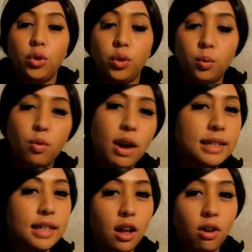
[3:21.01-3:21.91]
You
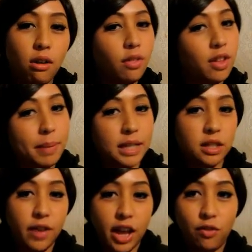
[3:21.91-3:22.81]
write down on that
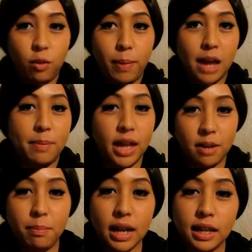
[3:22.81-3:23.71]
piece of A4 paper
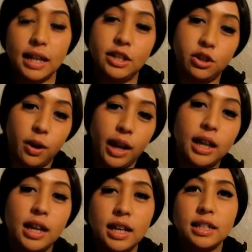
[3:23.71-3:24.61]
in big
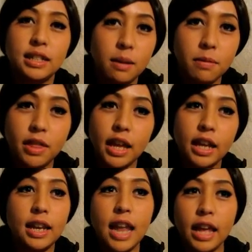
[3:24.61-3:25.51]
lettering
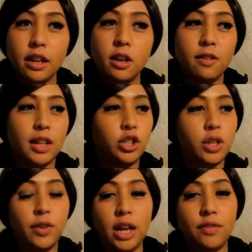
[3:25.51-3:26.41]
something negative that
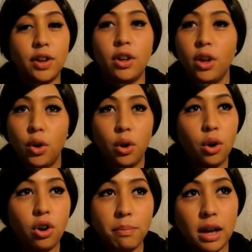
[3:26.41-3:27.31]
you either
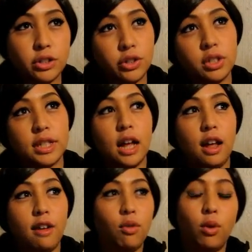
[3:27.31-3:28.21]
heard about
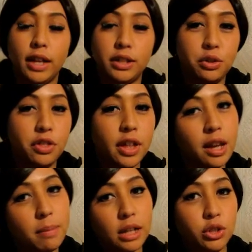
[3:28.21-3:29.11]
yourself or that you
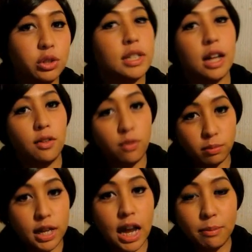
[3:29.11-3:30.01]
think about yourself
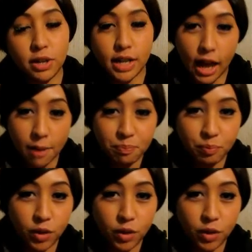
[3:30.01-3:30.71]
from time to time.